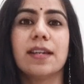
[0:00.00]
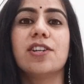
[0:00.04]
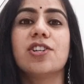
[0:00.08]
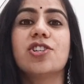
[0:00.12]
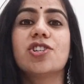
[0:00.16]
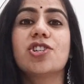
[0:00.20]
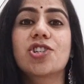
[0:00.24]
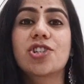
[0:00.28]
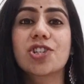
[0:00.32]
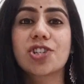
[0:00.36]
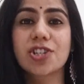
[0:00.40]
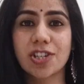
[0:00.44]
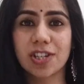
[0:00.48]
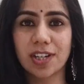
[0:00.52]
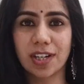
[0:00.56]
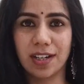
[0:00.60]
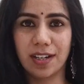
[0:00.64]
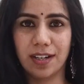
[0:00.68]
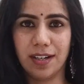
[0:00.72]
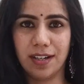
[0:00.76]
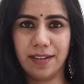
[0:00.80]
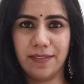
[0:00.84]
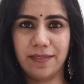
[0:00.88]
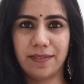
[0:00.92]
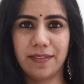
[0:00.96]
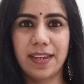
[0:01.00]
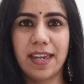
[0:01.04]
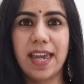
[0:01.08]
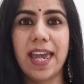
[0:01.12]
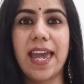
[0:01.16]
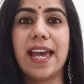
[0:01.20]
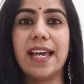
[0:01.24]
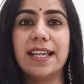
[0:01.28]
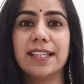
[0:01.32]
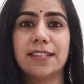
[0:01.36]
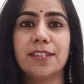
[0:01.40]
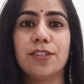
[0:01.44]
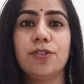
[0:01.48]
Sh.
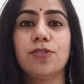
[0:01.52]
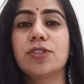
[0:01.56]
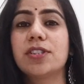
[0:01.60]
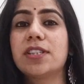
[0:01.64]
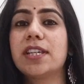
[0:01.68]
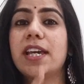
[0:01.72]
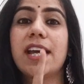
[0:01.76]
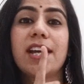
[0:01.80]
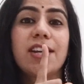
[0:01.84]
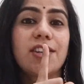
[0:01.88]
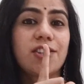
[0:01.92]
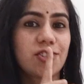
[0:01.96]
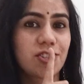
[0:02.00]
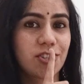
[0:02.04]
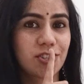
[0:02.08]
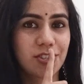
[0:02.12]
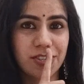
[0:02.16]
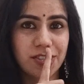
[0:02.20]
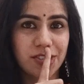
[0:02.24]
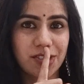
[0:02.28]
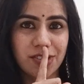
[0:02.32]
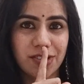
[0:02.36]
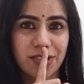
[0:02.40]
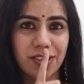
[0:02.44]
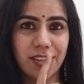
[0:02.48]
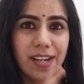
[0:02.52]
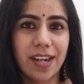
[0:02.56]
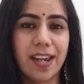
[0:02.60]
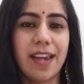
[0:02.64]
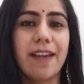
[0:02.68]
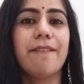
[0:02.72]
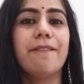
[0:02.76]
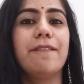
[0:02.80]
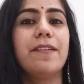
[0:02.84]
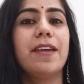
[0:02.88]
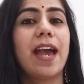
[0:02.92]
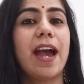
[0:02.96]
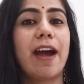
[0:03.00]
As you say sh,
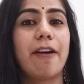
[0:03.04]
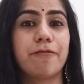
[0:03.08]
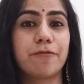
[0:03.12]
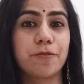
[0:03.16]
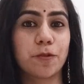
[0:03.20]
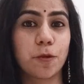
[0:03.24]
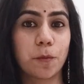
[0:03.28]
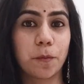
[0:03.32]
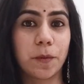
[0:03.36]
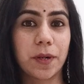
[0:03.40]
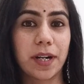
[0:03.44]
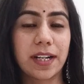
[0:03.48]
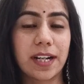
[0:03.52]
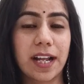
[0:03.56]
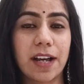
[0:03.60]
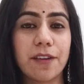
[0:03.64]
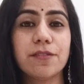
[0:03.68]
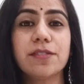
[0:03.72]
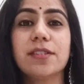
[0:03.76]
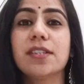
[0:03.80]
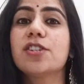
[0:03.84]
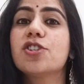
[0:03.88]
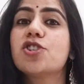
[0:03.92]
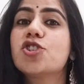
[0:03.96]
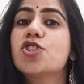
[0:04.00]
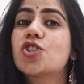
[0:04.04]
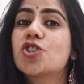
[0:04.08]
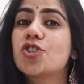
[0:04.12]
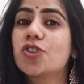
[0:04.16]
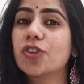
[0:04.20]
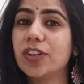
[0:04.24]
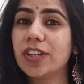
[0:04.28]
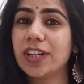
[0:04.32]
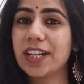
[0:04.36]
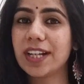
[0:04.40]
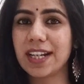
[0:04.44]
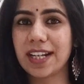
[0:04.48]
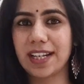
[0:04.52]
we have to pronounce
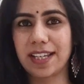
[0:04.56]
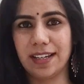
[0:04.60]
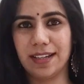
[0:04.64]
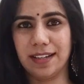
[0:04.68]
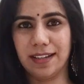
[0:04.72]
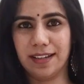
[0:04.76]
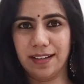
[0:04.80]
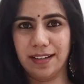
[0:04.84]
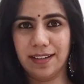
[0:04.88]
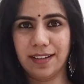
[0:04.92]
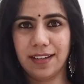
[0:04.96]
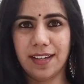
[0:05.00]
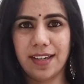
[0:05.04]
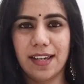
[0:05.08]
Shoe-nya.